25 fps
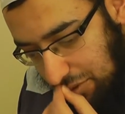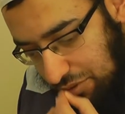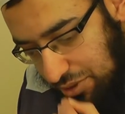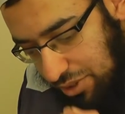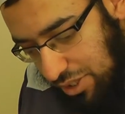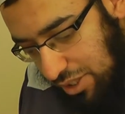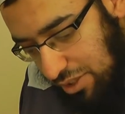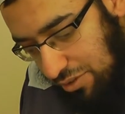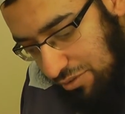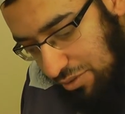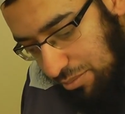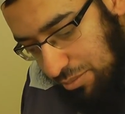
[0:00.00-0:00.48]
we
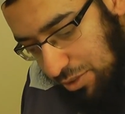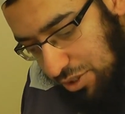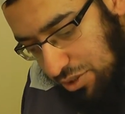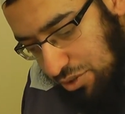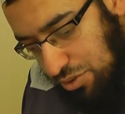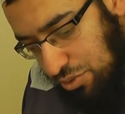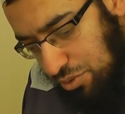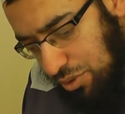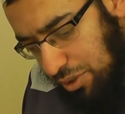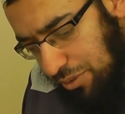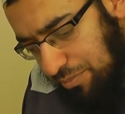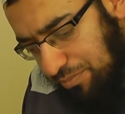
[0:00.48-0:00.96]
take from this
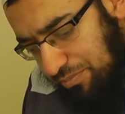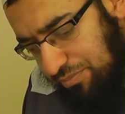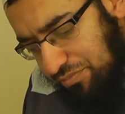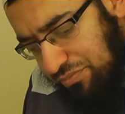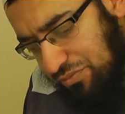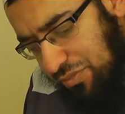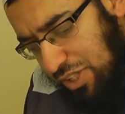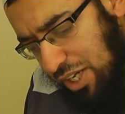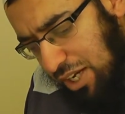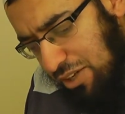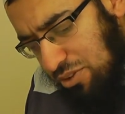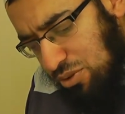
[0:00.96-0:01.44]
surah.
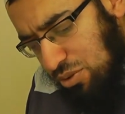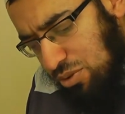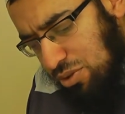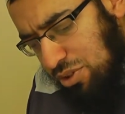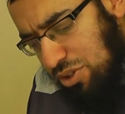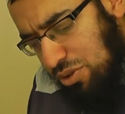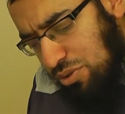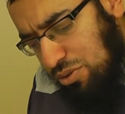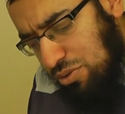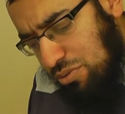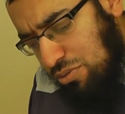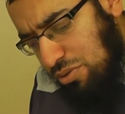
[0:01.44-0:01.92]
And
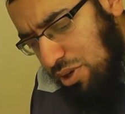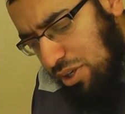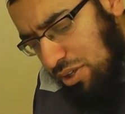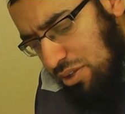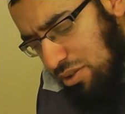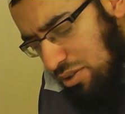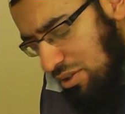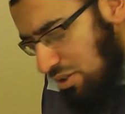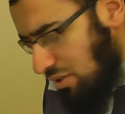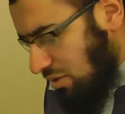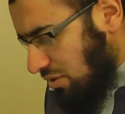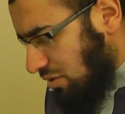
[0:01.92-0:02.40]
also
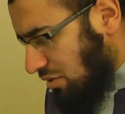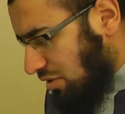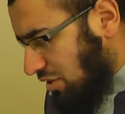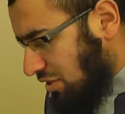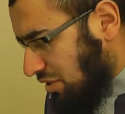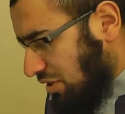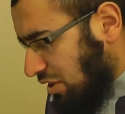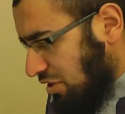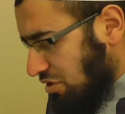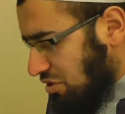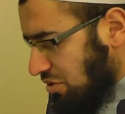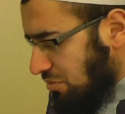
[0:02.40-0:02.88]
one
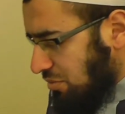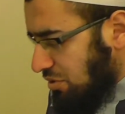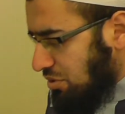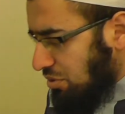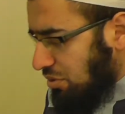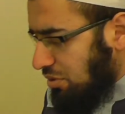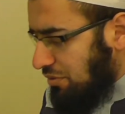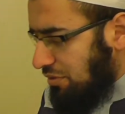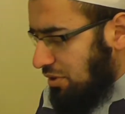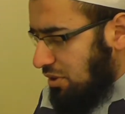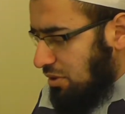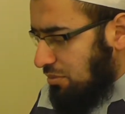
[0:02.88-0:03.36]
discussion which
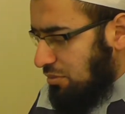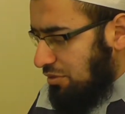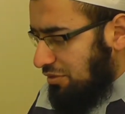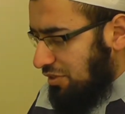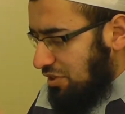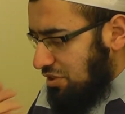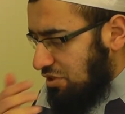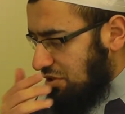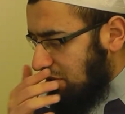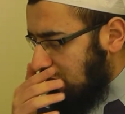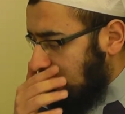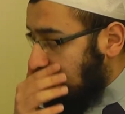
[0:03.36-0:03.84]
all of the
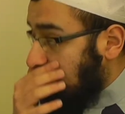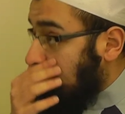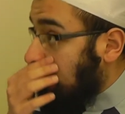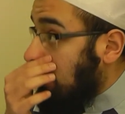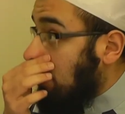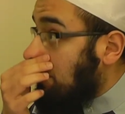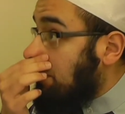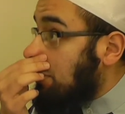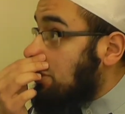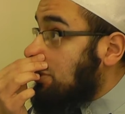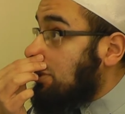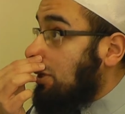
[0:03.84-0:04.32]
Mufassirin bring
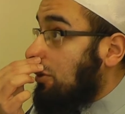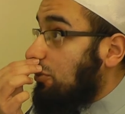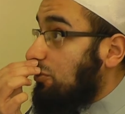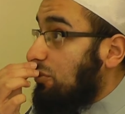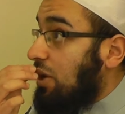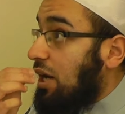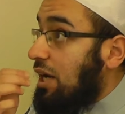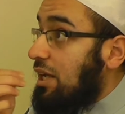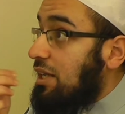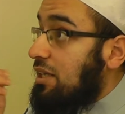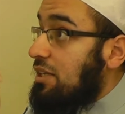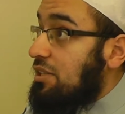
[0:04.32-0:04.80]
up is that
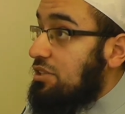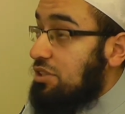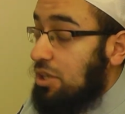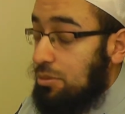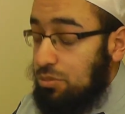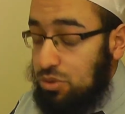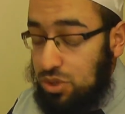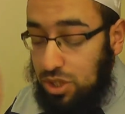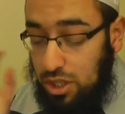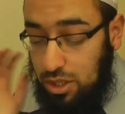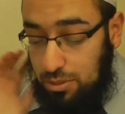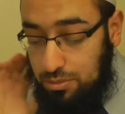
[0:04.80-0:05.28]
why is
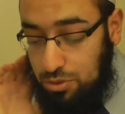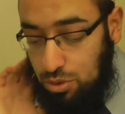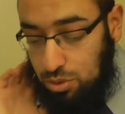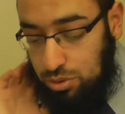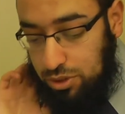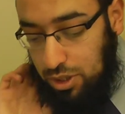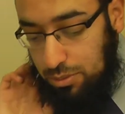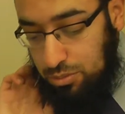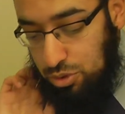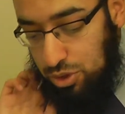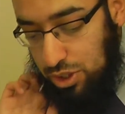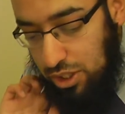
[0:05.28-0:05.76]
Abu Lahab
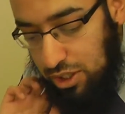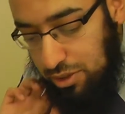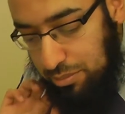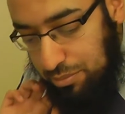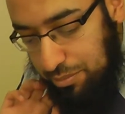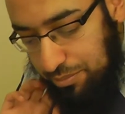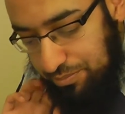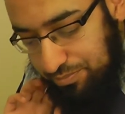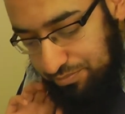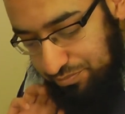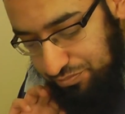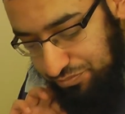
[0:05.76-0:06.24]
called Abu Lahab?
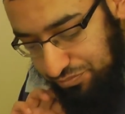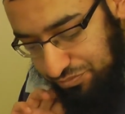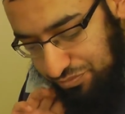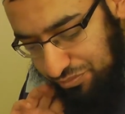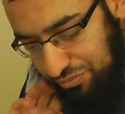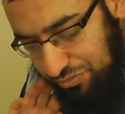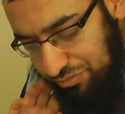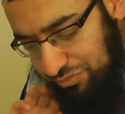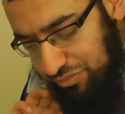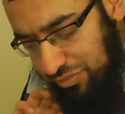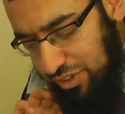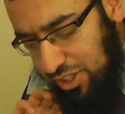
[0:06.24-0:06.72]

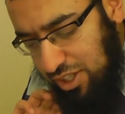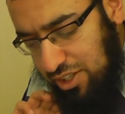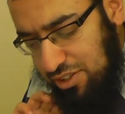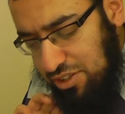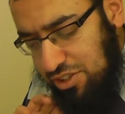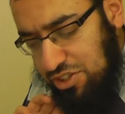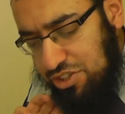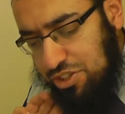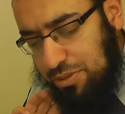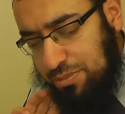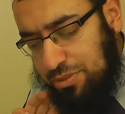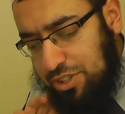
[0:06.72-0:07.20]
And
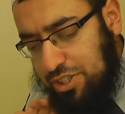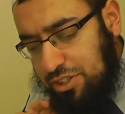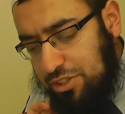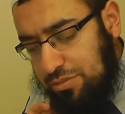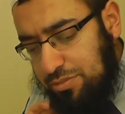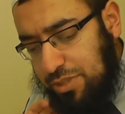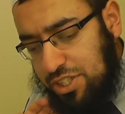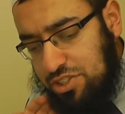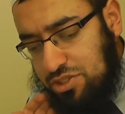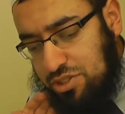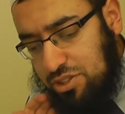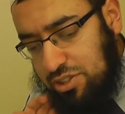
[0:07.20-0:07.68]
this something is
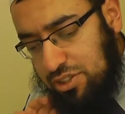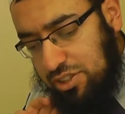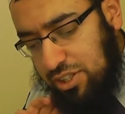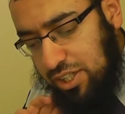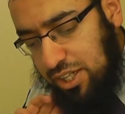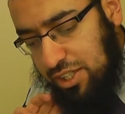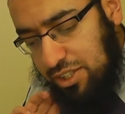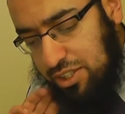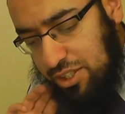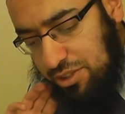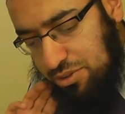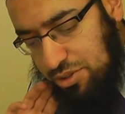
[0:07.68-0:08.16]
mentioned in the
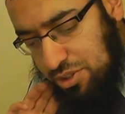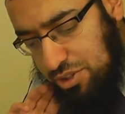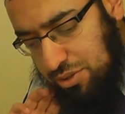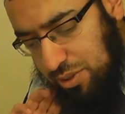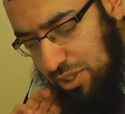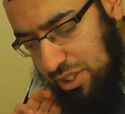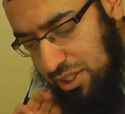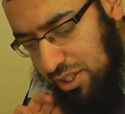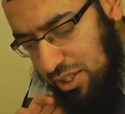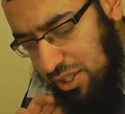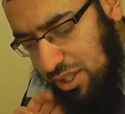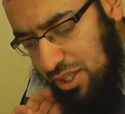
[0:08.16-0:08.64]
handouts as
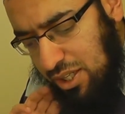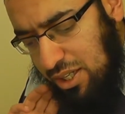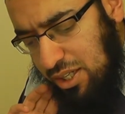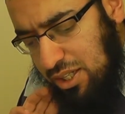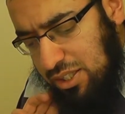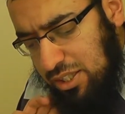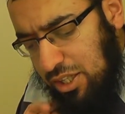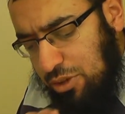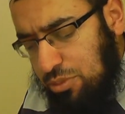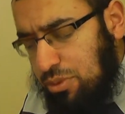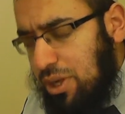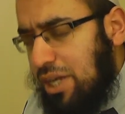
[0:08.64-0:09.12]
well,
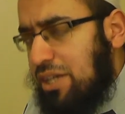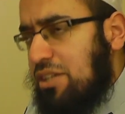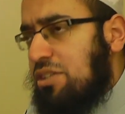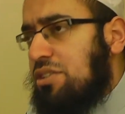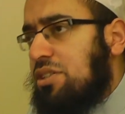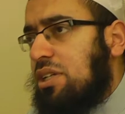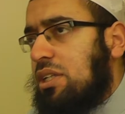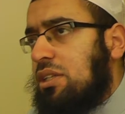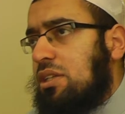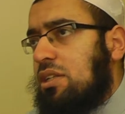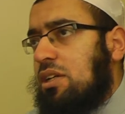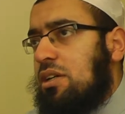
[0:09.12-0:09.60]
that why does
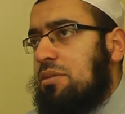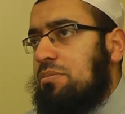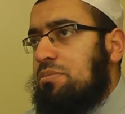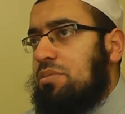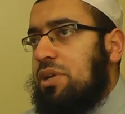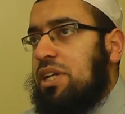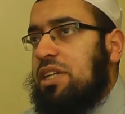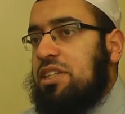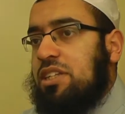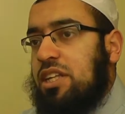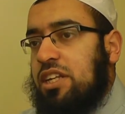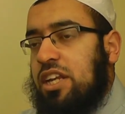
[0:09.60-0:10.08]
Allah
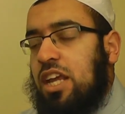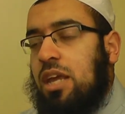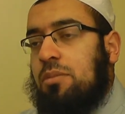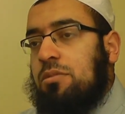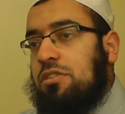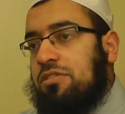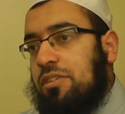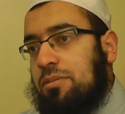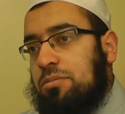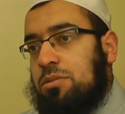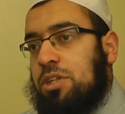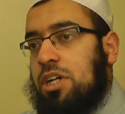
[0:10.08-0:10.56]
bring the name
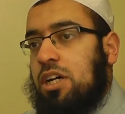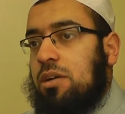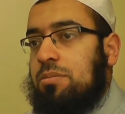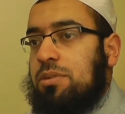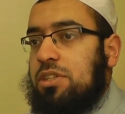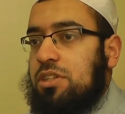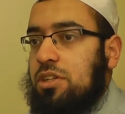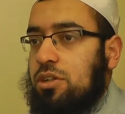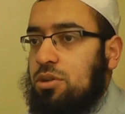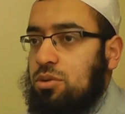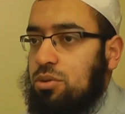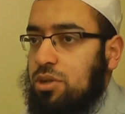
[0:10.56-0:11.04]
of Abu Lahab
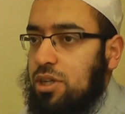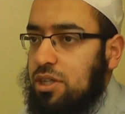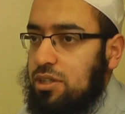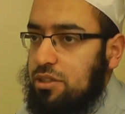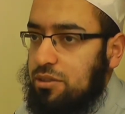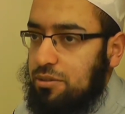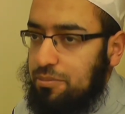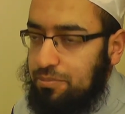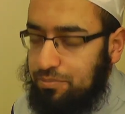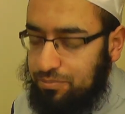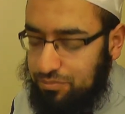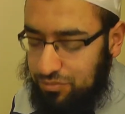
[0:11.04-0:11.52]
in the Quran?
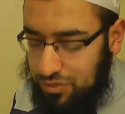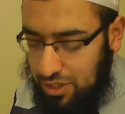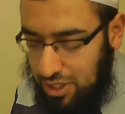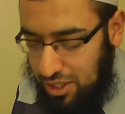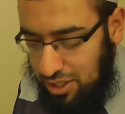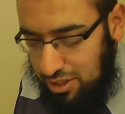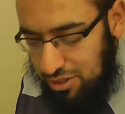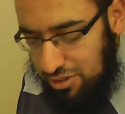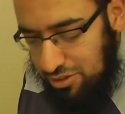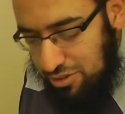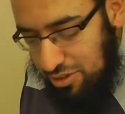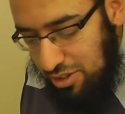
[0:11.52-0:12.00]

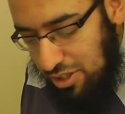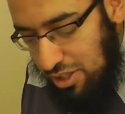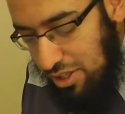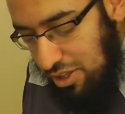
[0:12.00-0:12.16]
And